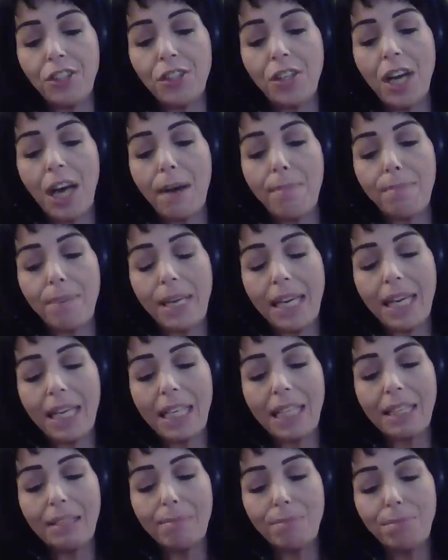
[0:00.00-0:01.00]
not
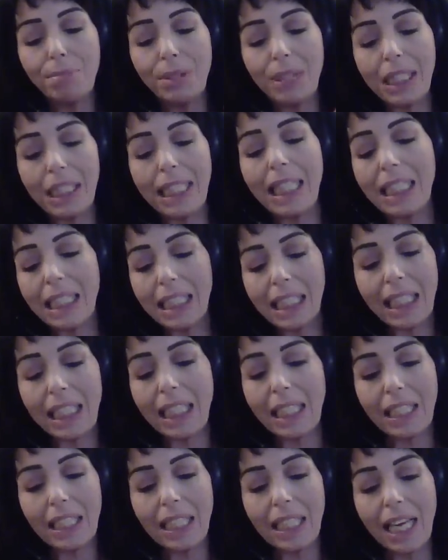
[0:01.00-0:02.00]
being
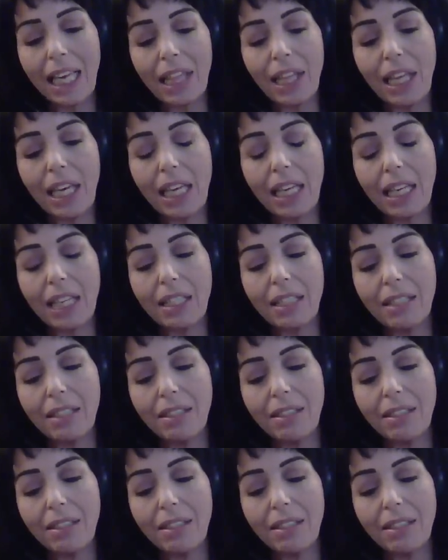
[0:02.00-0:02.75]
completely, I think,